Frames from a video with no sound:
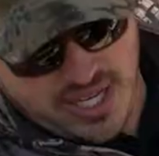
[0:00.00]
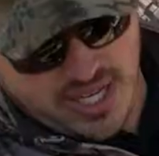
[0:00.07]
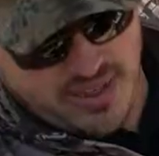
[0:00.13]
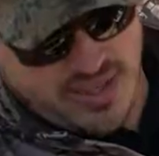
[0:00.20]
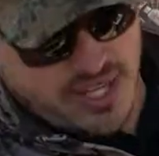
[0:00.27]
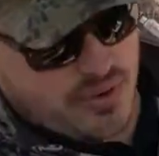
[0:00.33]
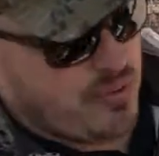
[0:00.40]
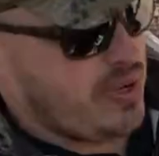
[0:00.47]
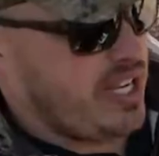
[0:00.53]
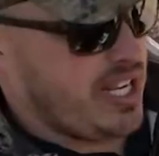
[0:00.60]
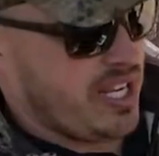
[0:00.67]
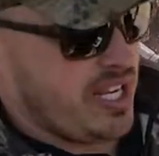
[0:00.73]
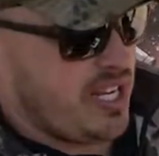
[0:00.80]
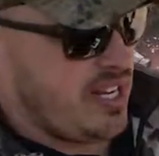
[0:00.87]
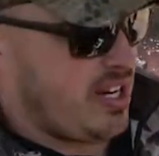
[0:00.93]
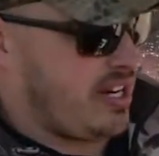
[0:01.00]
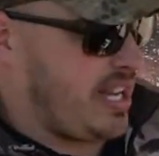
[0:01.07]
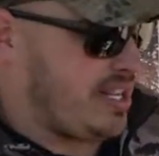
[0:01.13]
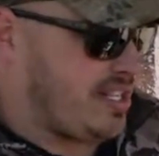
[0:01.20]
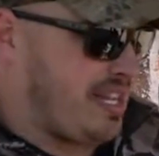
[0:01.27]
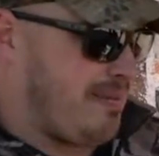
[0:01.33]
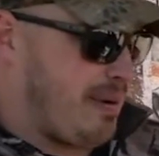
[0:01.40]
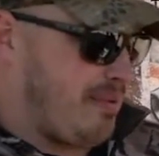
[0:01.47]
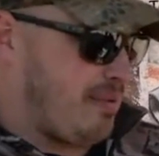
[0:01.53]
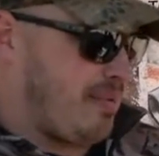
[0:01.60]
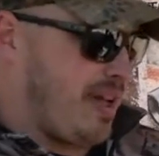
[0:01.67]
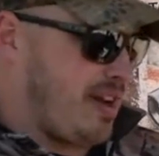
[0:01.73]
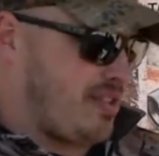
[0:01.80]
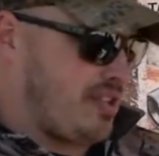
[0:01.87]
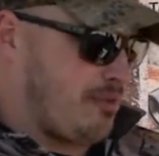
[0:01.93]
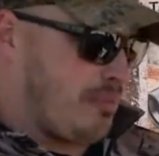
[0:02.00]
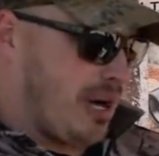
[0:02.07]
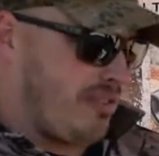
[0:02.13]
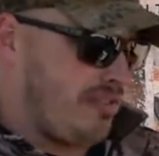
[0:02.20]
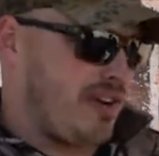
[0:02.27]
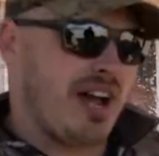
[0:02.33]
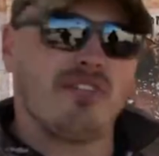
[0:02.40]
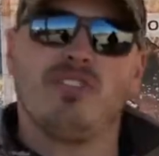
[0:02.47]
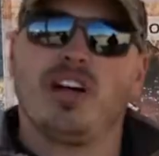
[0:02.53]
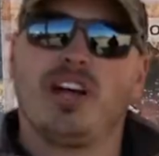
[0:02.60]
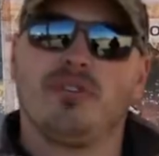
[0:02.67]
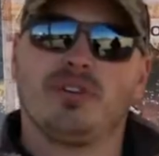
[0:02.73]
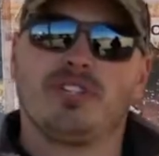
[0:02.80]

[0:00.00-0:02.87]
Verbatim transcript: And then we, uh, our next step up from that is our Mod 5 line,